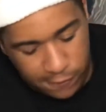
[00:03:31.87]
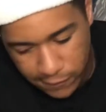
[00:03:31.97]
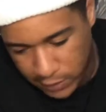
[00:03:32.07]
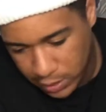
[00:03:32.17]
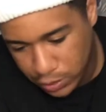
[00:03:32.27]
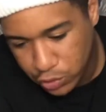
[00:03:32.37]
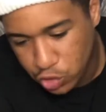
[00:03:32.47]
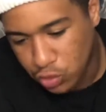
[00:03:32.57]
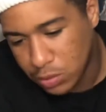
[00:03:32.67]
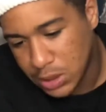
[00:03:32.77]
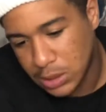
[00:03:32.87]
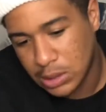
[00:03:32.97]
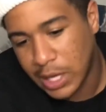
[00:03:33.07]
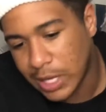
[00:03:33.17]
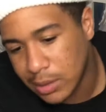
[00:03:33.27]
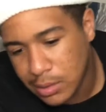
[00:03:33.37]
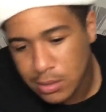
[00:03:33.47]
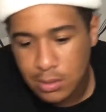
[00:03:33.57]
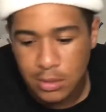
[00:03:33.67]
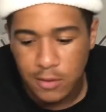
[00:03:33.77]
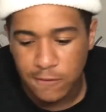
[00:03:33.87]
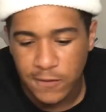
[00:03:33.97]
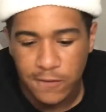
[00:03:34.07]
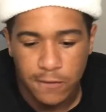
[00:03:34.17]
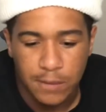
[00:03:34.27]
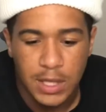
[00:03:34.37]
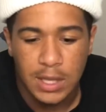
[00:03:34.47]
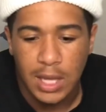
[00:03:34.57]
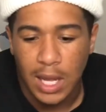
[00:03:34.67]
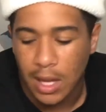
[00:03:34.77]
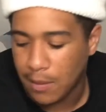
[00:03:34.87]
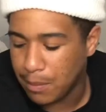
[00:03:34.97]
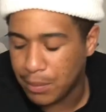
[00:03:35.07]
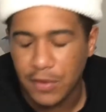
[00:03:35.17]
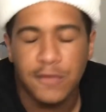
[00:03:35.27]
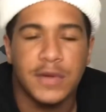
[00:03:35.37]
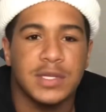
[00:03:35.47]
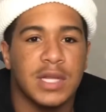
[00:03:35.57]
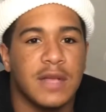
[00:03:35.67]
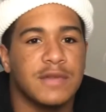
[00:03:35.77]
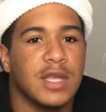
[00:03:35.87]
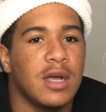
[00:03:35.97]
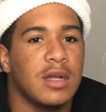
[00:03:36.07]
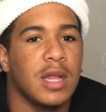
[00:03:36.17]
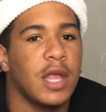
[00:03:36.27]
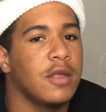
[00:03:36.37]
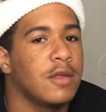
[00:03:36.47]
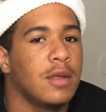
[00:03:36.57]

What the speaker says: figure YouTube is like the fit for me. Like, I'm built for this lifestyle. Like,